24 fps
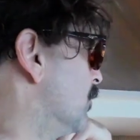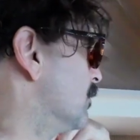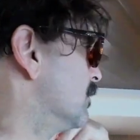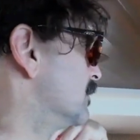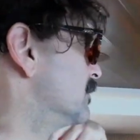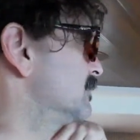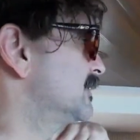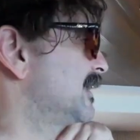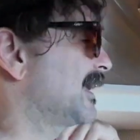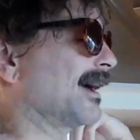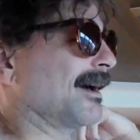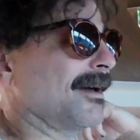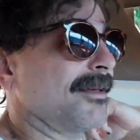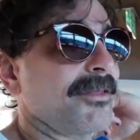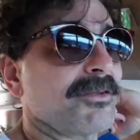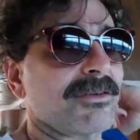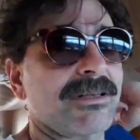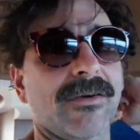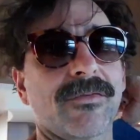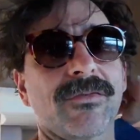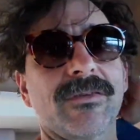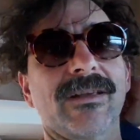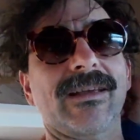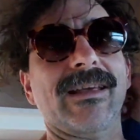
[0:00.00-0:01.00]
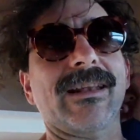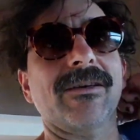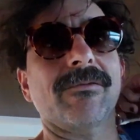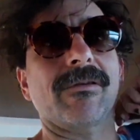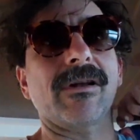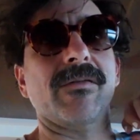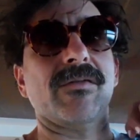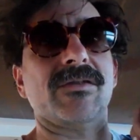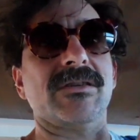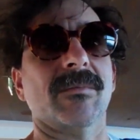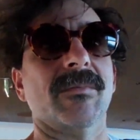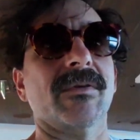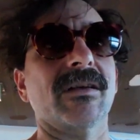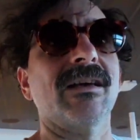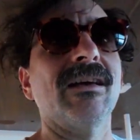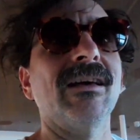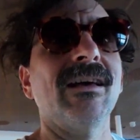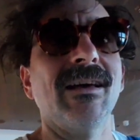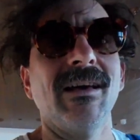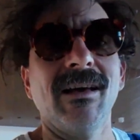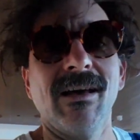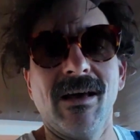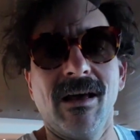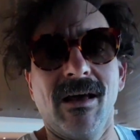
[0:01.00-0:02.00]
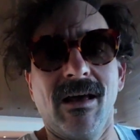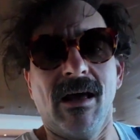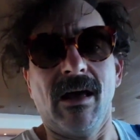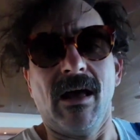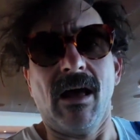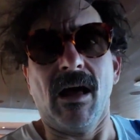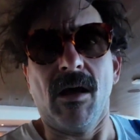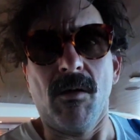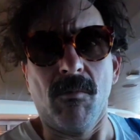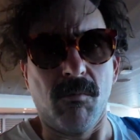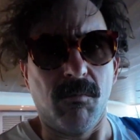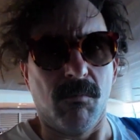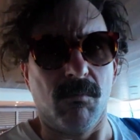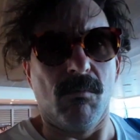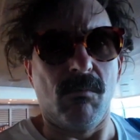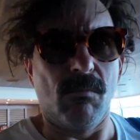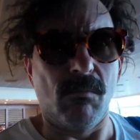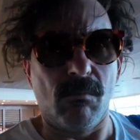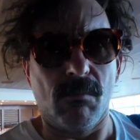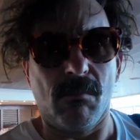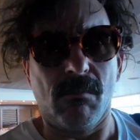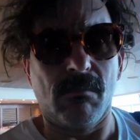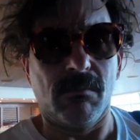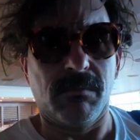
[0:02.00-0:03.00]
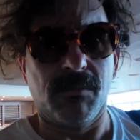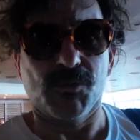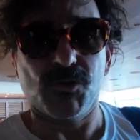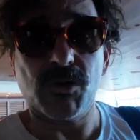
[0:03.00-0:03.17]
again, did these people ever design a cruise ship?